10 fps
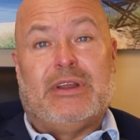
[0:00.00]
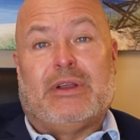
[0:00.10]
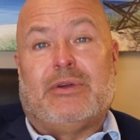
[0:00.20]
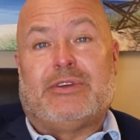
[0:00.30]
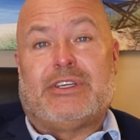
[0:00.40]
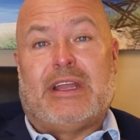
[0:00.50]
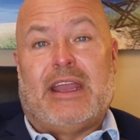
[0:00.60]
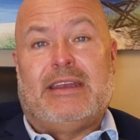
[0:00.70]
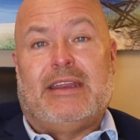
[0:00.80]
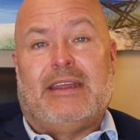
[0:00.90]
you
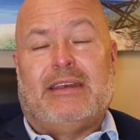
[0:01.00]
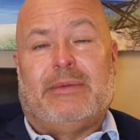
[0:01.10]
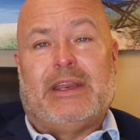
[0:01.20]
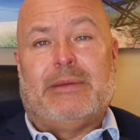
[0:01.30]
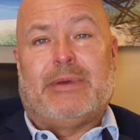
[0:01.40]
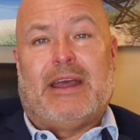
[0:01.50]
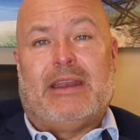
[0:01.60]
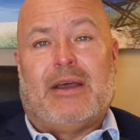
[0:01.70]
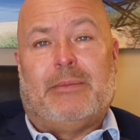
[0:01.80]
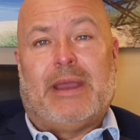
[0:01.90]
negotiate, depending
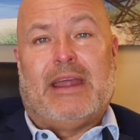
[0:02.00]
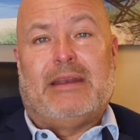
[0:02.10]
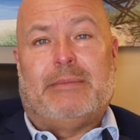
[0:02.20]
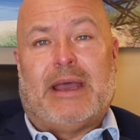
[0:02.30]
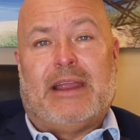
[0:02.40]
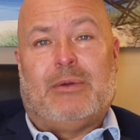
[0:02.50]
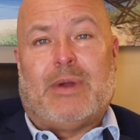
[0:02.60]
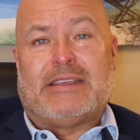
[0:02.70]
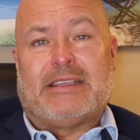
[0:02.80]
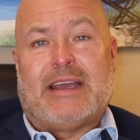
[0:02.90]
upon how bad the buyer
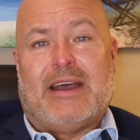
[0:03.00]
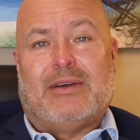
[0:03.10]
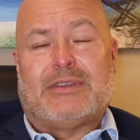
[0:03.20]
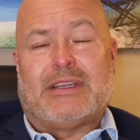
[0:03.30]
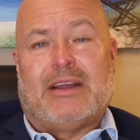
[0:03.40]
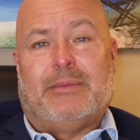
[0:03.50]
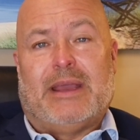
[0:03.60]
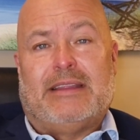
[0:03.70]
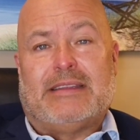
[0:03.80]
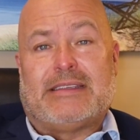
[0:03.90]
wants the house and how
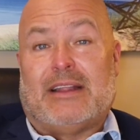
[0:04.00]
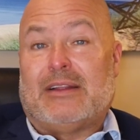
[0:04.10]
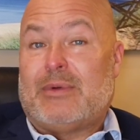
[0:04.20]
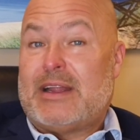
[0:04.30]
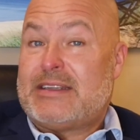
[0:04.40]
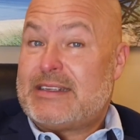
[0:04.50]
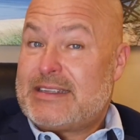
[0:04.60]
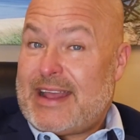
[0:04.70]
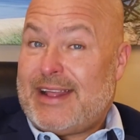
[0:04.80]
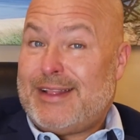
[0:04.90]
bad the seller wants to
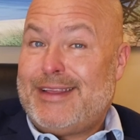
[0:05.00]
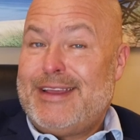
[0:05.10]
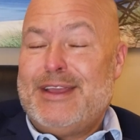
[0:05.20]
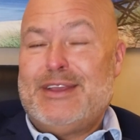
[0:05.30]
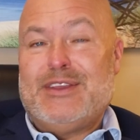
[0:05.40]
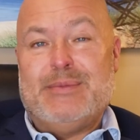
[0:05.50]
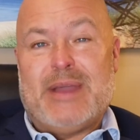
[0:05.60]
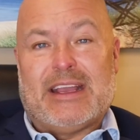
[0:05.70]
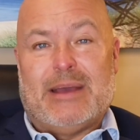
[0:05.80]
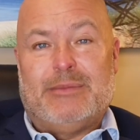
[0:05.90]
sell. You
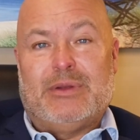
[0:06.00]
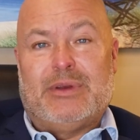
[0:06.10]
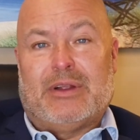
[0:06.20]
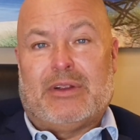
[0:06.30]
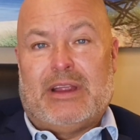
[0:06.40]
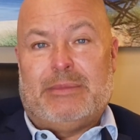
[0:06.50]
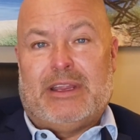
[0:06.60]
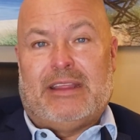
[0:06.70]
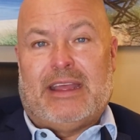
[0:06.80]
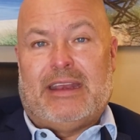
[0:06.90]
might come to an
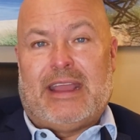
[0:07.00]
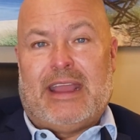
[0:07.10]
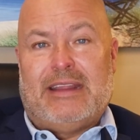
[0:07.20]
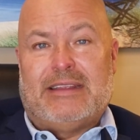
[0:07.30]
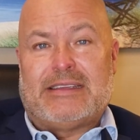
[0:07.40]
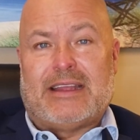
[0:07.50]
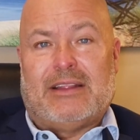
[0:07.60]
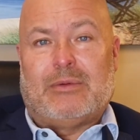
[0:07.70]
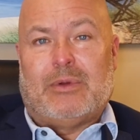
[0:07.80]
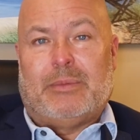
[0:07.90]
agreement that, hey, the
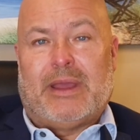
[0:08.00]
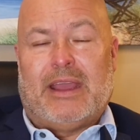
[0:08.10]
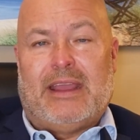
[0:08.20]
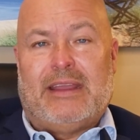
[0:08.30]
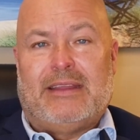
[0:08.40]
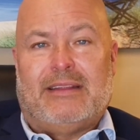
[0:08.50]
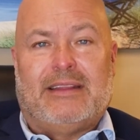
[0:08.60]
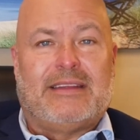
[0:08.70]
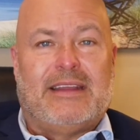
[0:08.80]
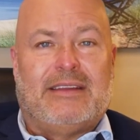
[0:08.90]
seller will pay,
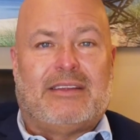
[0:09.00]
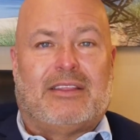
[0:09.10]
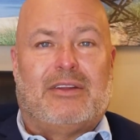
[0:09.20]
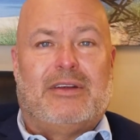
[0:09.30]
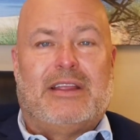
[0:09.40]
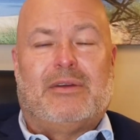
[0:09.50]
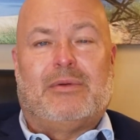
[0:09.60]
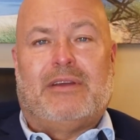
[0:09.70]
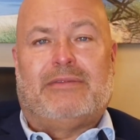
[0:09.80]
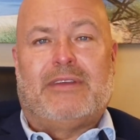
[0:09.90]
let's say it's a 30-year
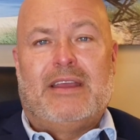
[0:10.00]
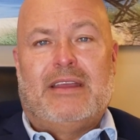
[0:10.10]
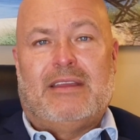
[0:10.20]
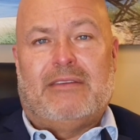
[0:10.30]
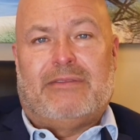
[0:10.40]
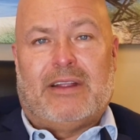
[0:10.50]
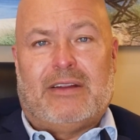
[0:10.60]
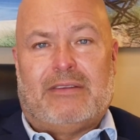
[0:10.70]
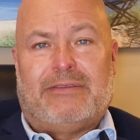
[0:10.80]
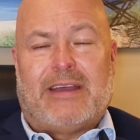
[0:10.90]
roof, you
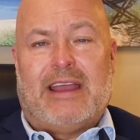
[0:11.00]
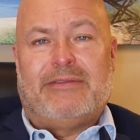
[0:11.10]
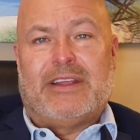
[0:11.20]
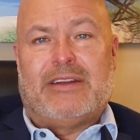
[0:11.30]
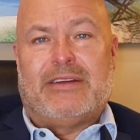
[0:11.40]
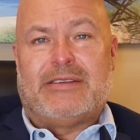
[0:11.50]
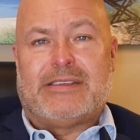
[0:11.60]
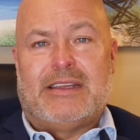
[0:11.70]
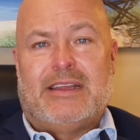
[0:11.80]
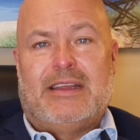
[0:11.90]
figure 5
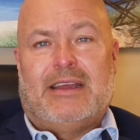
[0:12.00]
years,